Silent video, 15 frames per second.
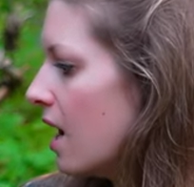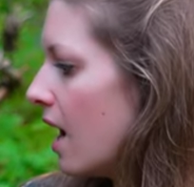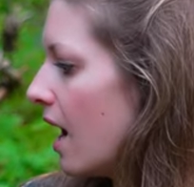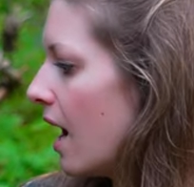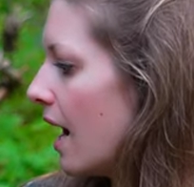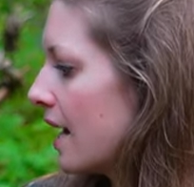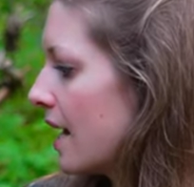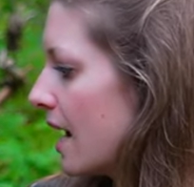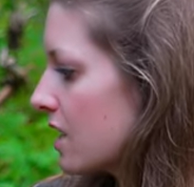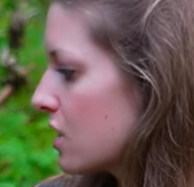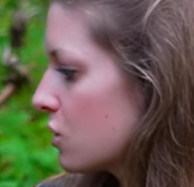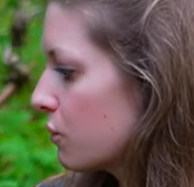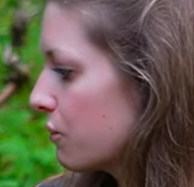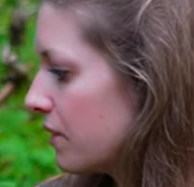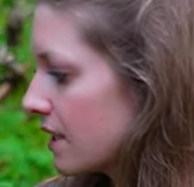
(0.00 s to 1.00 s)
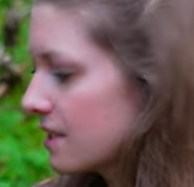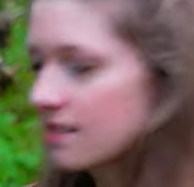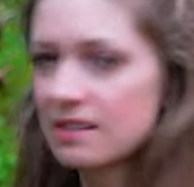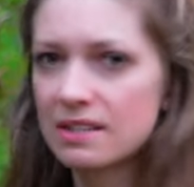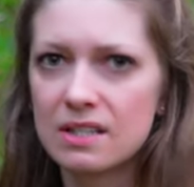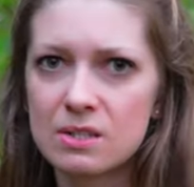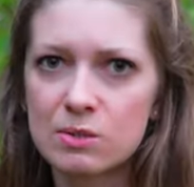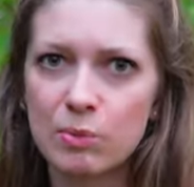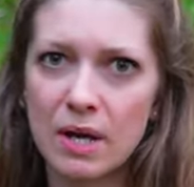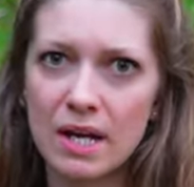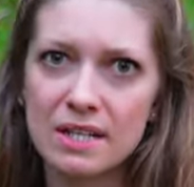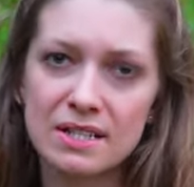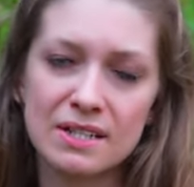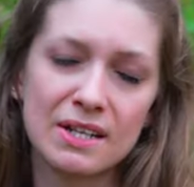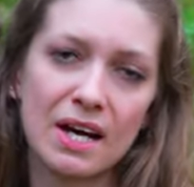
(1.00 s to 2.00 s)
I had to fix it this
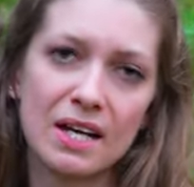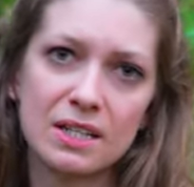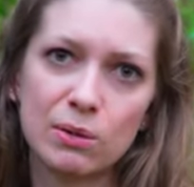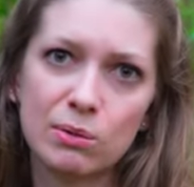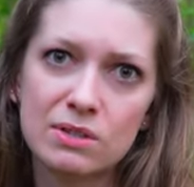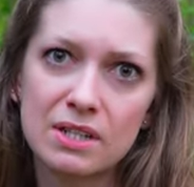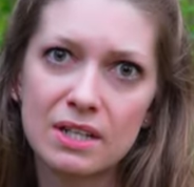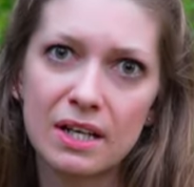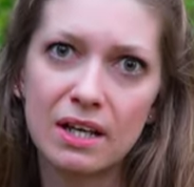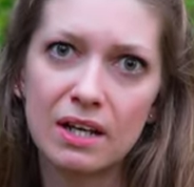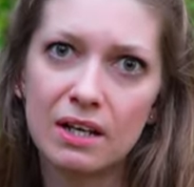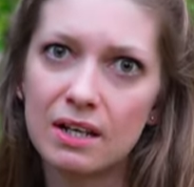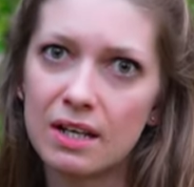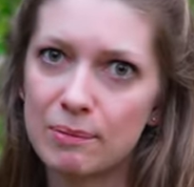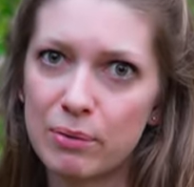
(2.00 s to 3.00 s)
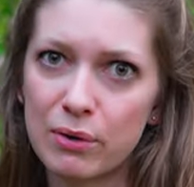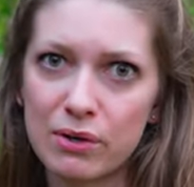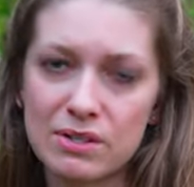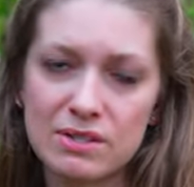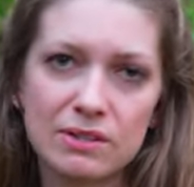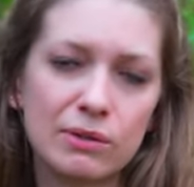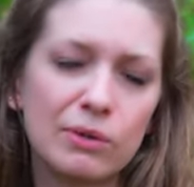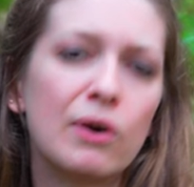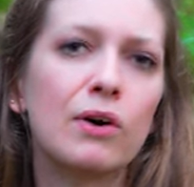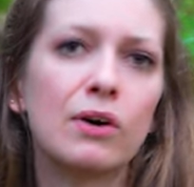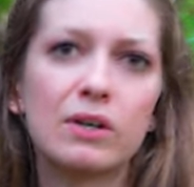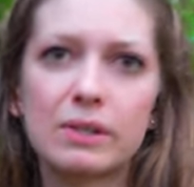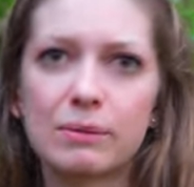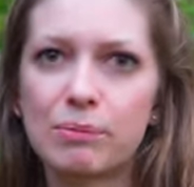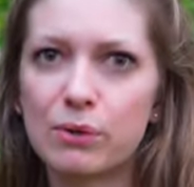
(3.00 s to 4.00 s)
way that I don't kill a person or
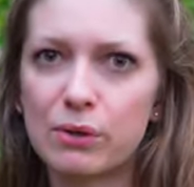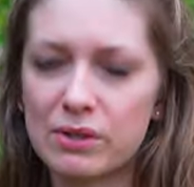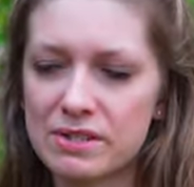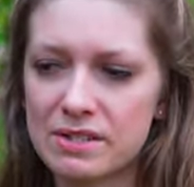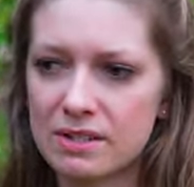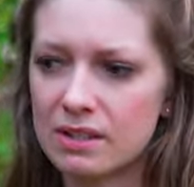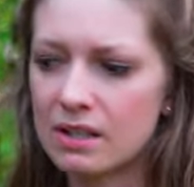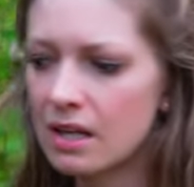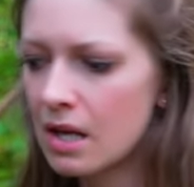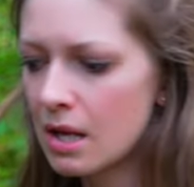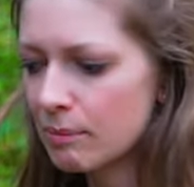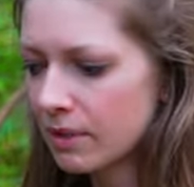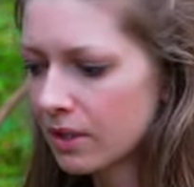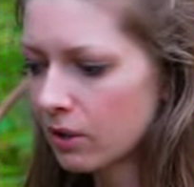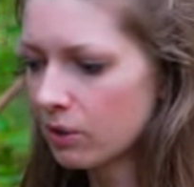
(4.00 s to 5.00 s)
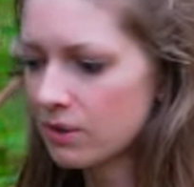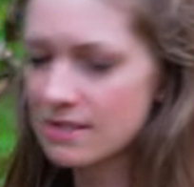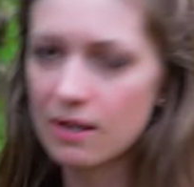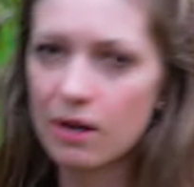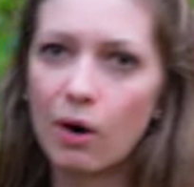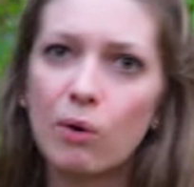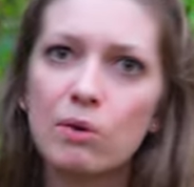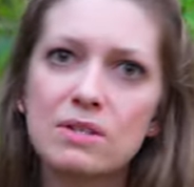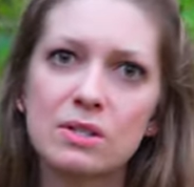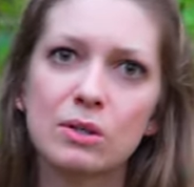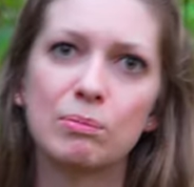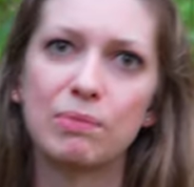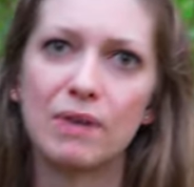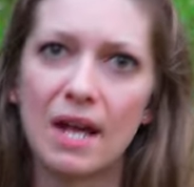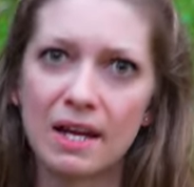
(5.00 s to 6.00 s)
hurt a person, because also
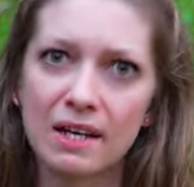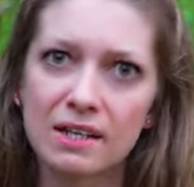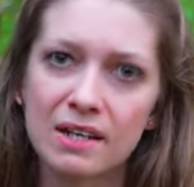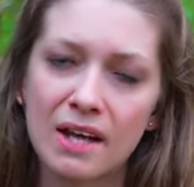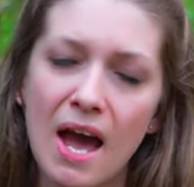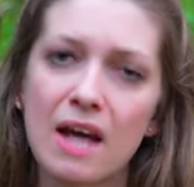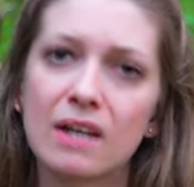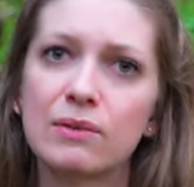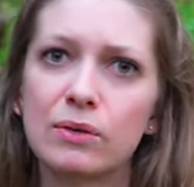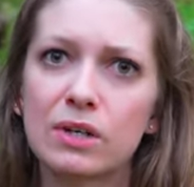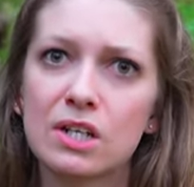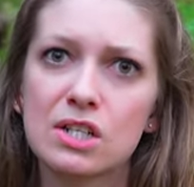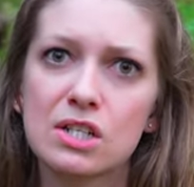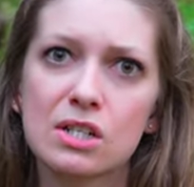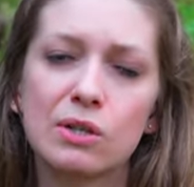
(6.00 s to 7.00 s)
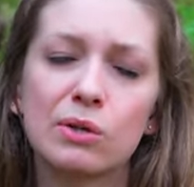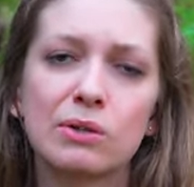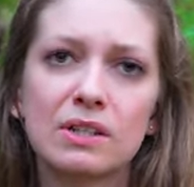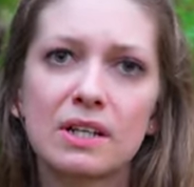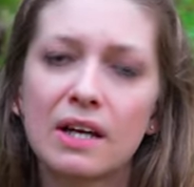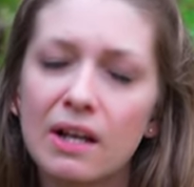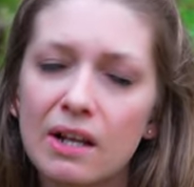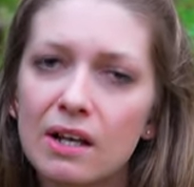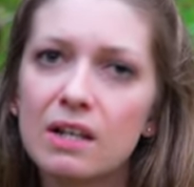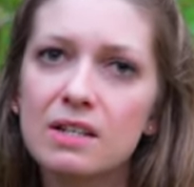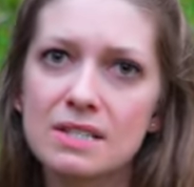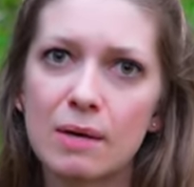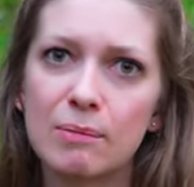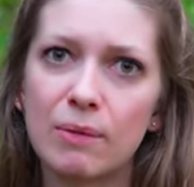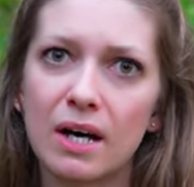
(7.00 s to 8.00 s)
blank cartridge could kill
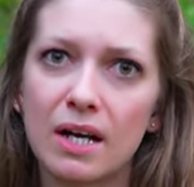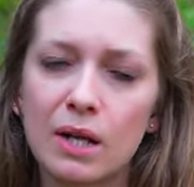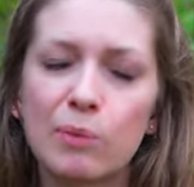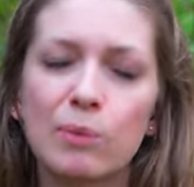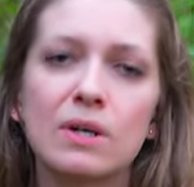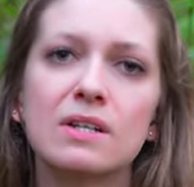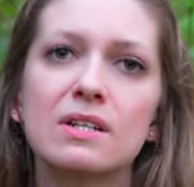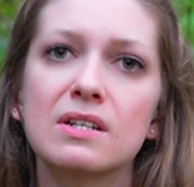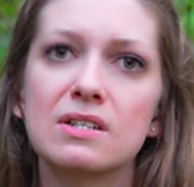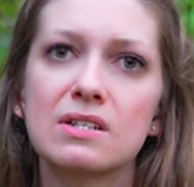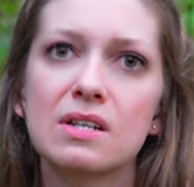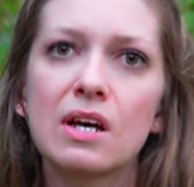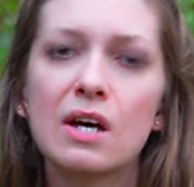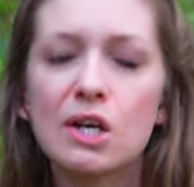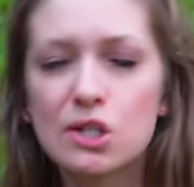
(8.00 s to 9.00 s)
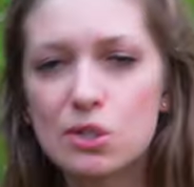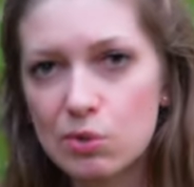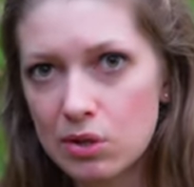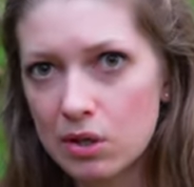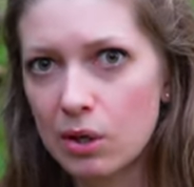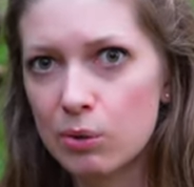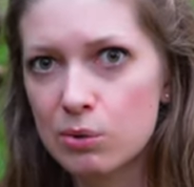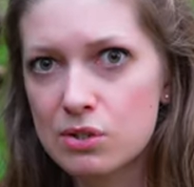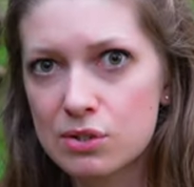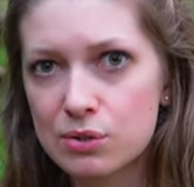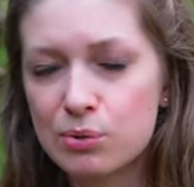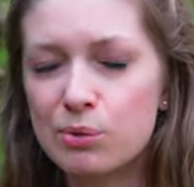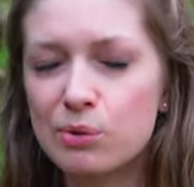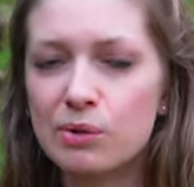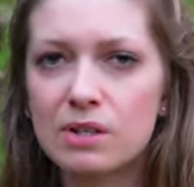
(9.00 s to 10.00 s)
somebody when it is too close
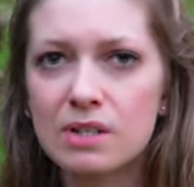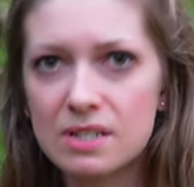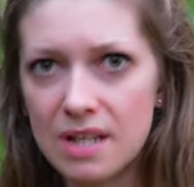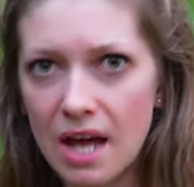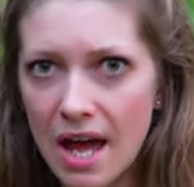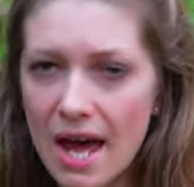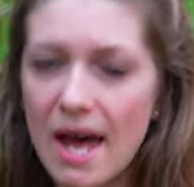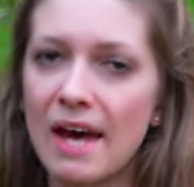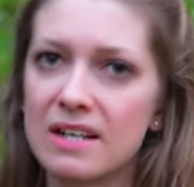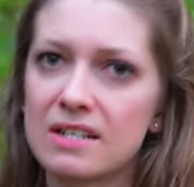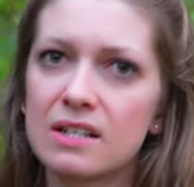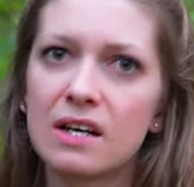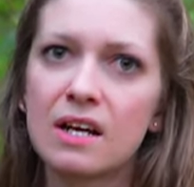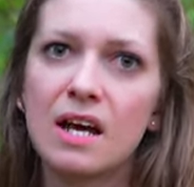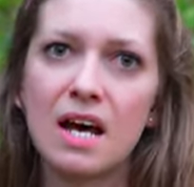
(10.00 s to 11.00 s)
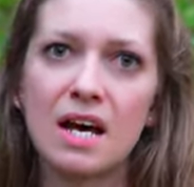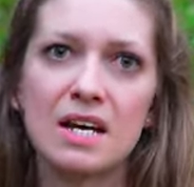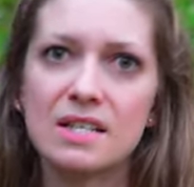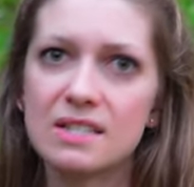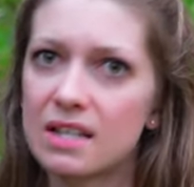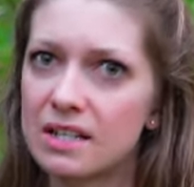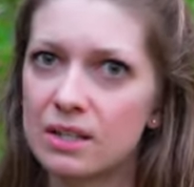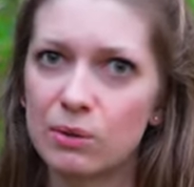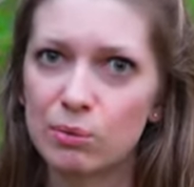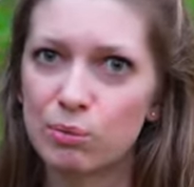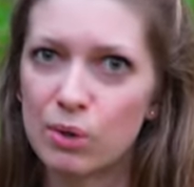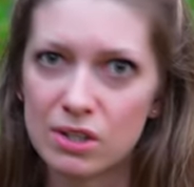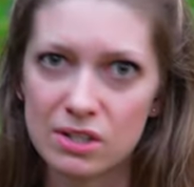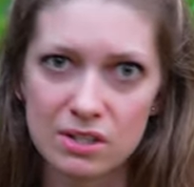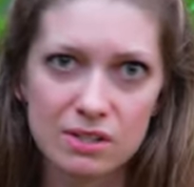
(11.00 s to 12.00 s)
to their head, and I don't
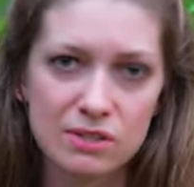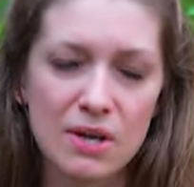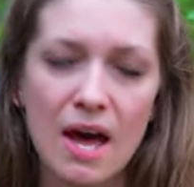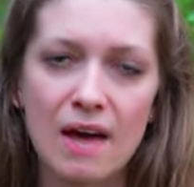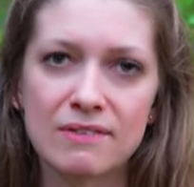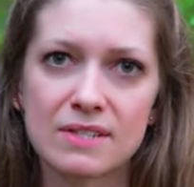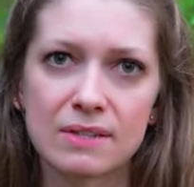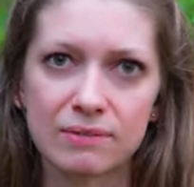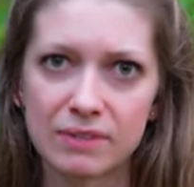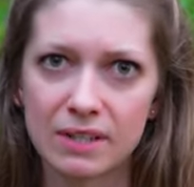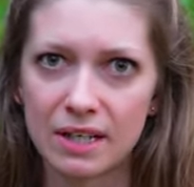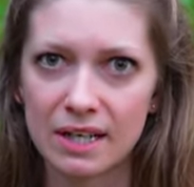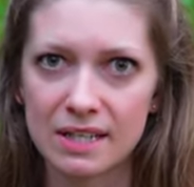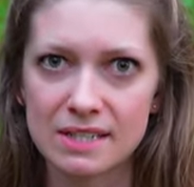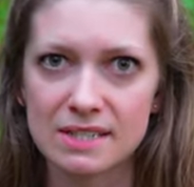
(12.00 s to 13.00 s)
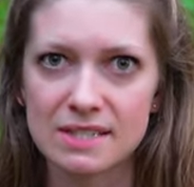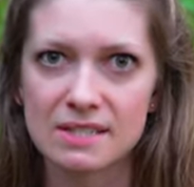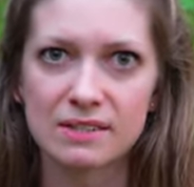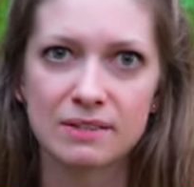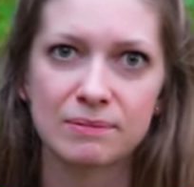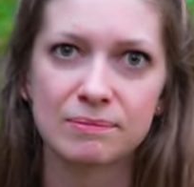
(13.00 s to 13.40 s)
want to have something like this.